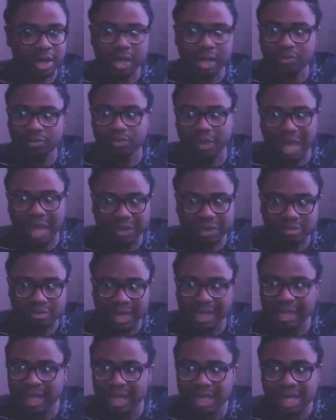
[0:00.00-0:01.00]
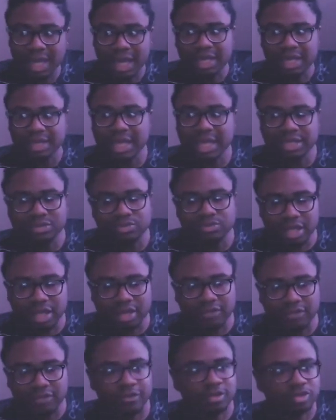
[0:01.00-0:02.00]
And like with Melee, that's when
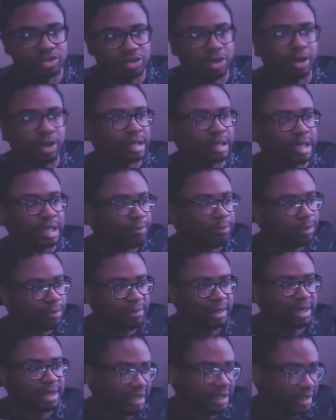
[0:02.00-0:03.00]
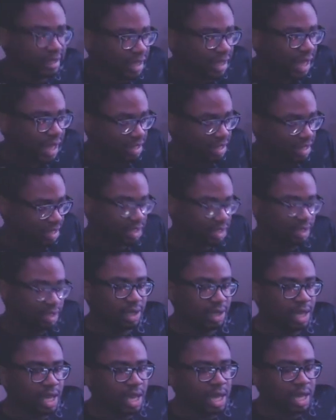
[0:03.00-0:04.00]
they first started implementing the idea
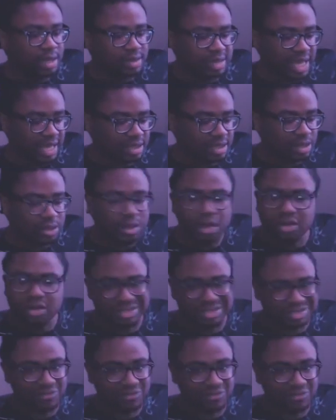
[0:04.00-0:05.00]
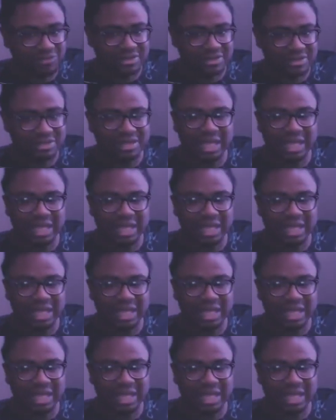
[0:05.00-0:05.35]
that they're all just trophies.